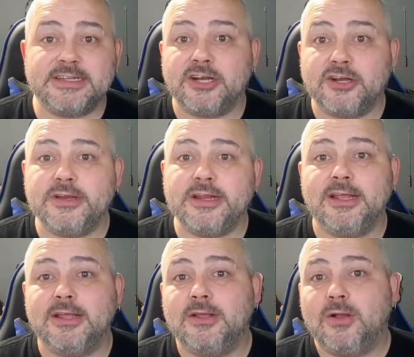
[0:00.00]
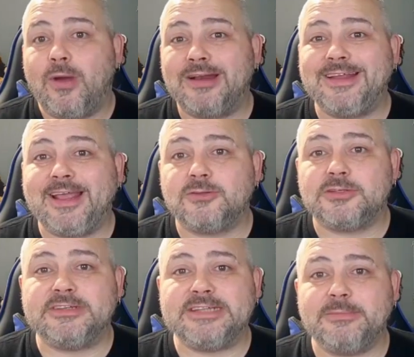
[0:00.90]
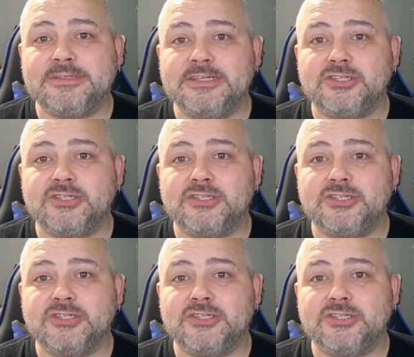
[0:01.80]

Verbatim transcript: including one count of attempting